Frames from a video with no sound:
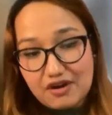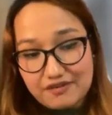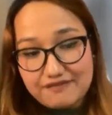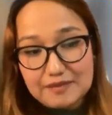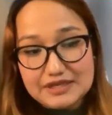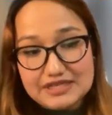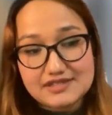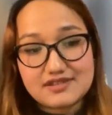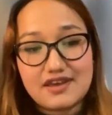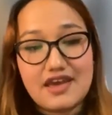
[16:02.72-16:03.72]
families
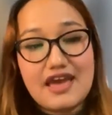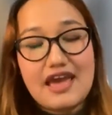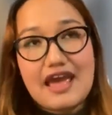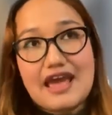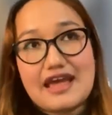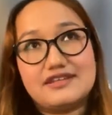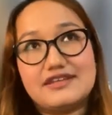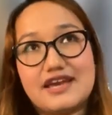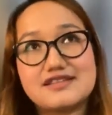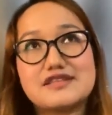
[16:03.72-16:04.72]
and
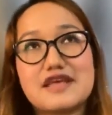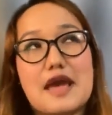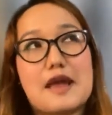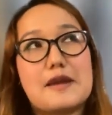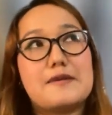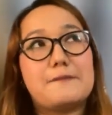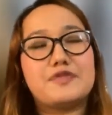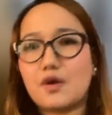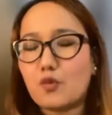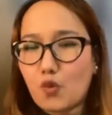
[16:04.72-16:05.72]
yes and the
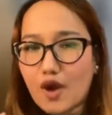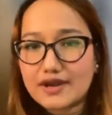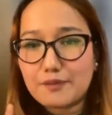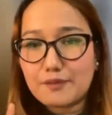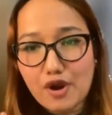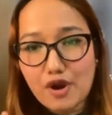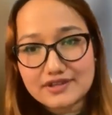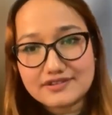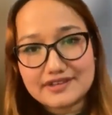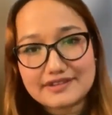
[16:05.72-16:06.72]
one important
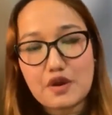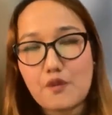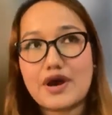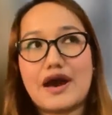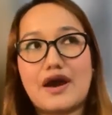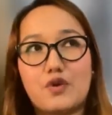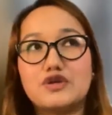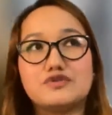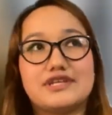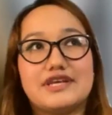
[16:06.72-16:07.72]
thing that i want to
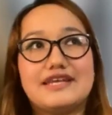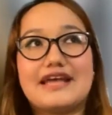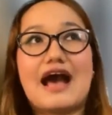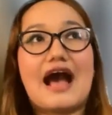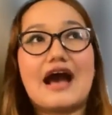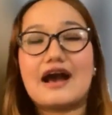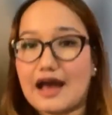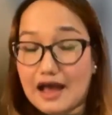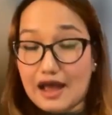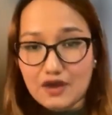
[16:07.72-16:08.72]
say that uh,
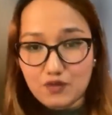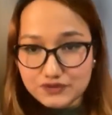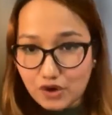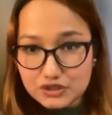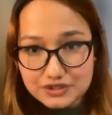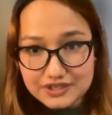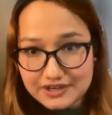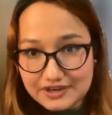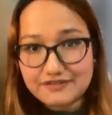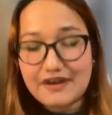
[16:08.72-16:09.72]
i was fortunate
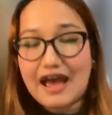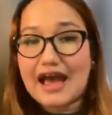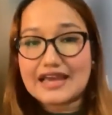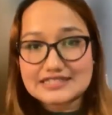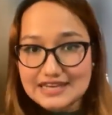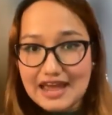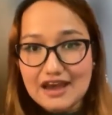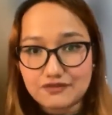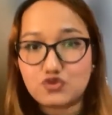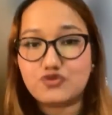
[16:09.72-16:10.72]
enough i didn't have
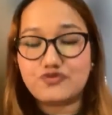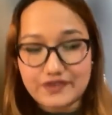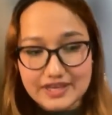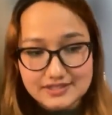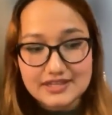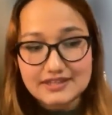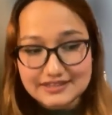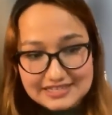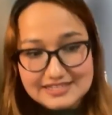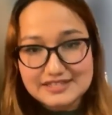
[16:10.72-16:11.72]
to face
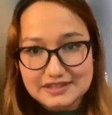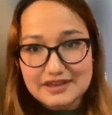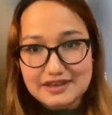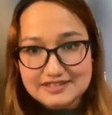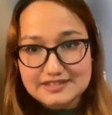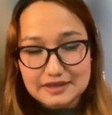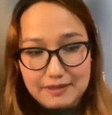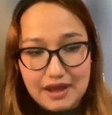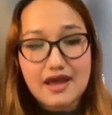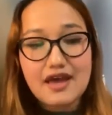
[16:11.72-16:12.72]
this
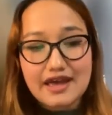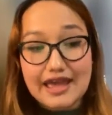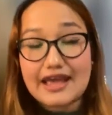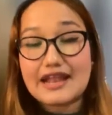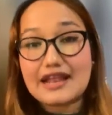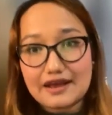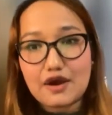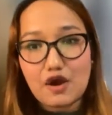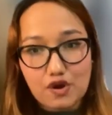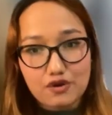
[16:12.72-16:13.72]
stigma uh,
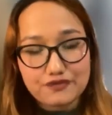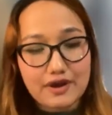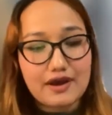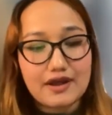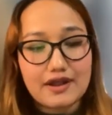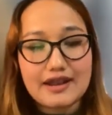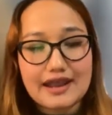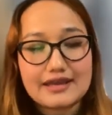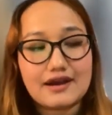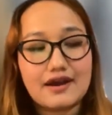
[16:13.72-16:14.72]
of uh,
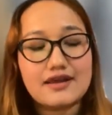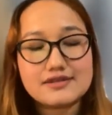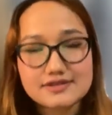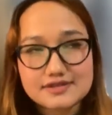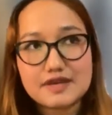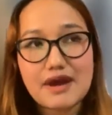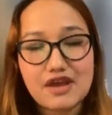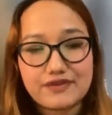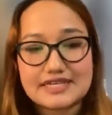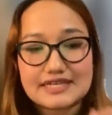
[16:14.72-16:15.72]
like uh, stigma
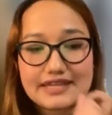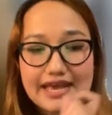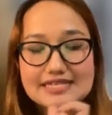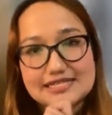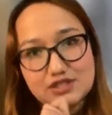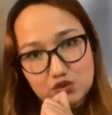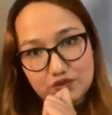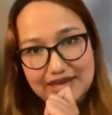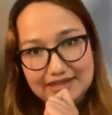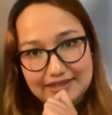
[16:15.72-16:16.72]
affecting the access to the
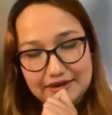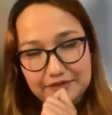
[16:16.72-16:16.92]
healthcare